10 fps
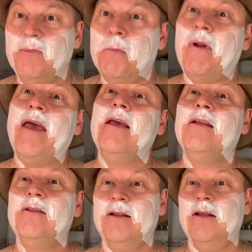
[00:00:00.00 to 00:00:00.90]
the
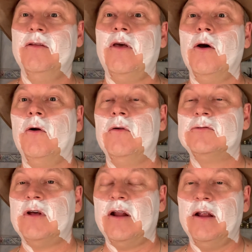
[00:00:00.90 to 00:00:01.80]
playing, they
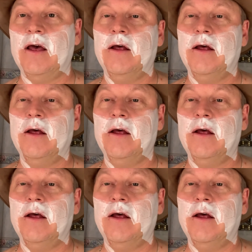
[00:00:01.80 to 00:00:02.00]
always had